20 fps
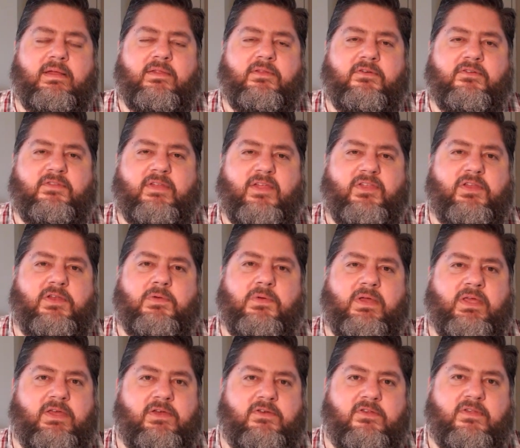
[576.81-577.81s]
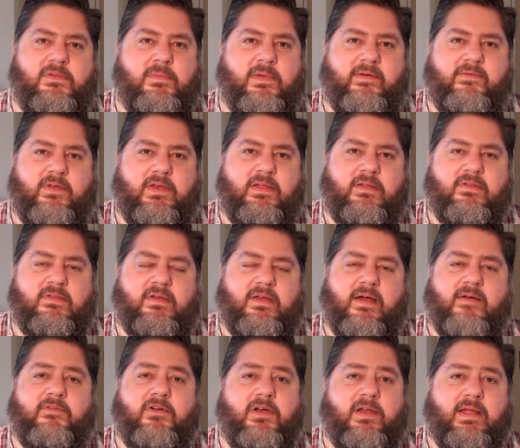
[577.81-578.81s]
There's nothing to accuse him of in his
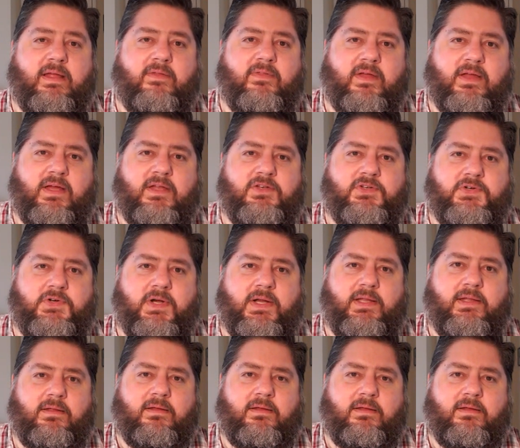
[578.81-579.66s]
governing the country.